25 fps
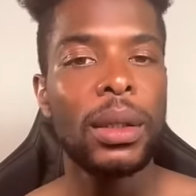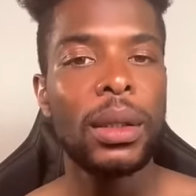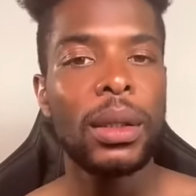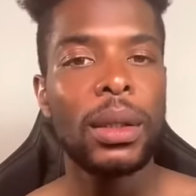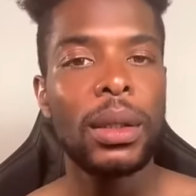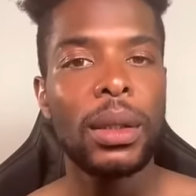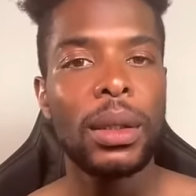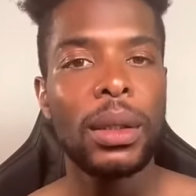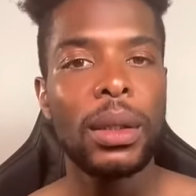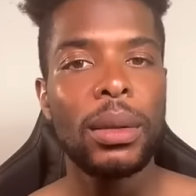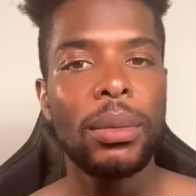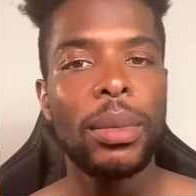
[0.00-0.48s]

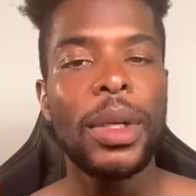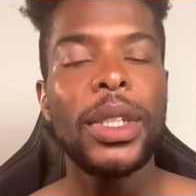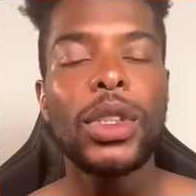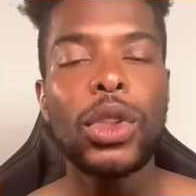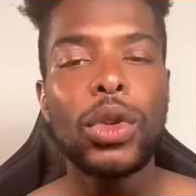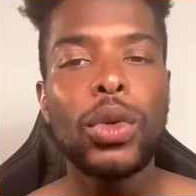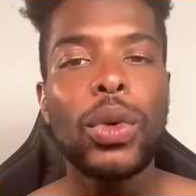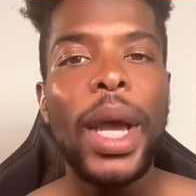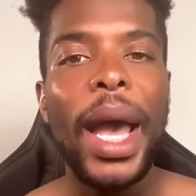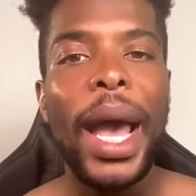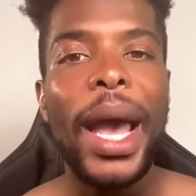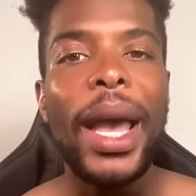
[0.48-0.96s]
That you
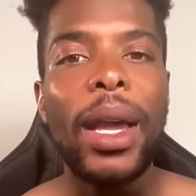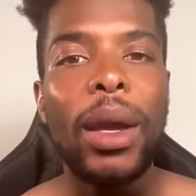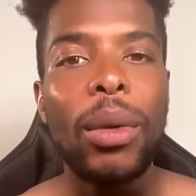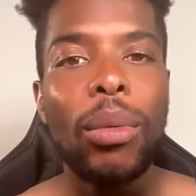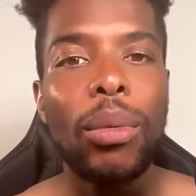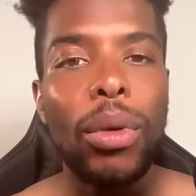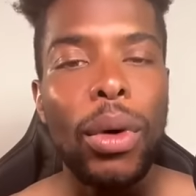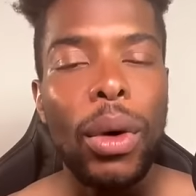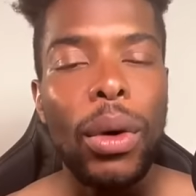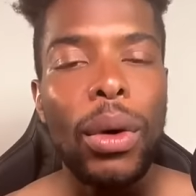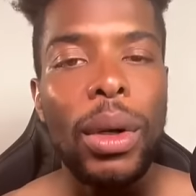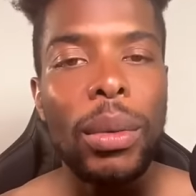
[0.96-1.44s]
got in
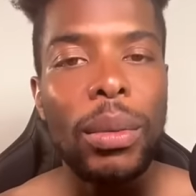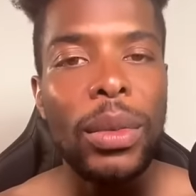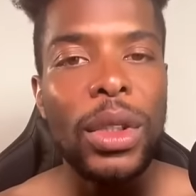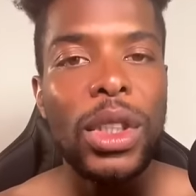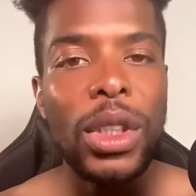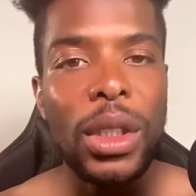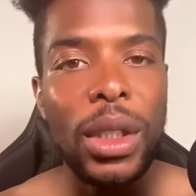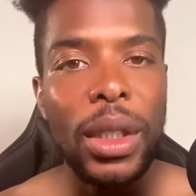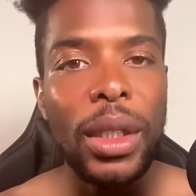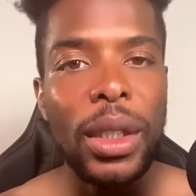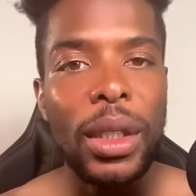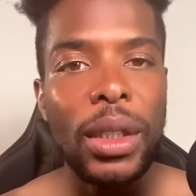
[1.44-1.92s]
Brody
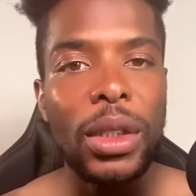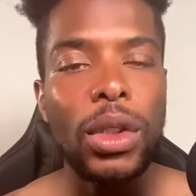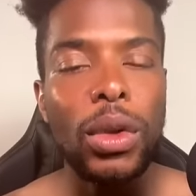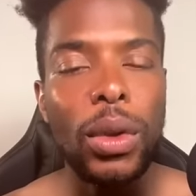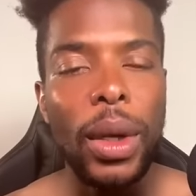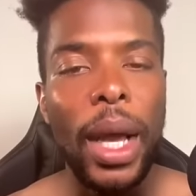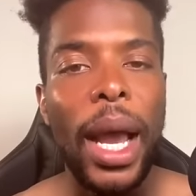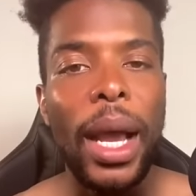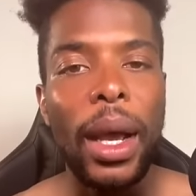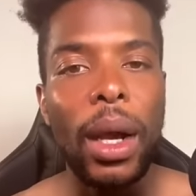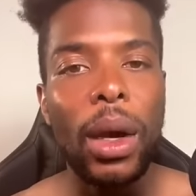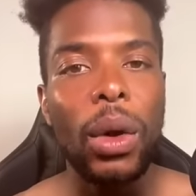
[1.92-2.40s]
machines, you
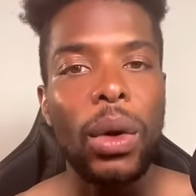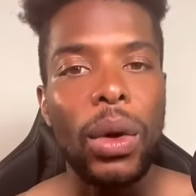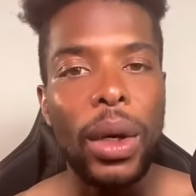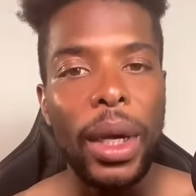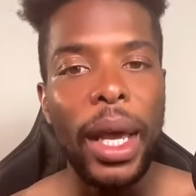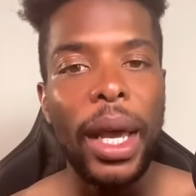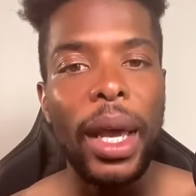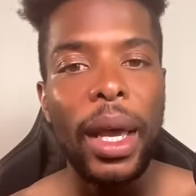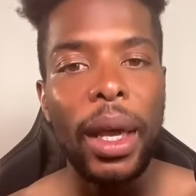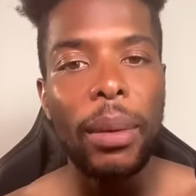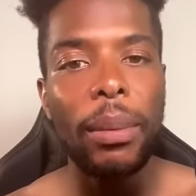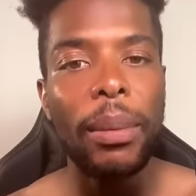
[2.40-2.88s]
got
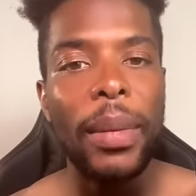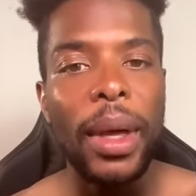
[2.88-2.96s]
cocaine,